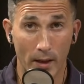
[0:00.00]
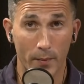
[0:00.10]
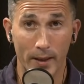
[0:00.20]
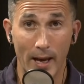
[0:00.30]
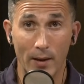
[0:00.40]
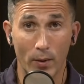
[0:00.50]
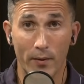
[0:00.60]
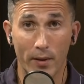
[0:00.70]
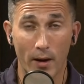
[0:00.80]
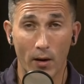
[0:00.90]
the Big 8,
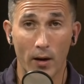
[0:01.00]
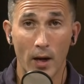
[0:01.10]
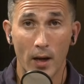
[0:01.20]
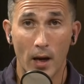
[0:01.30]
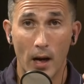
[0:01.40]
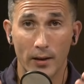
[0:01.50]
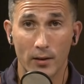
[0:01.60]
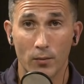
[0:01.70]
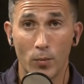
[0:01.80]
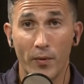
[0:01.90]
whatever they are,
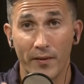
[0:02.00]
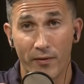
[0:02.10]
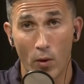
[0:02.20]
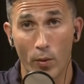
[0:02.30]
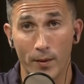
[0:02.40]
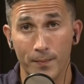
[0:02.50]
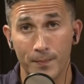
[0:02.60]
moving forward?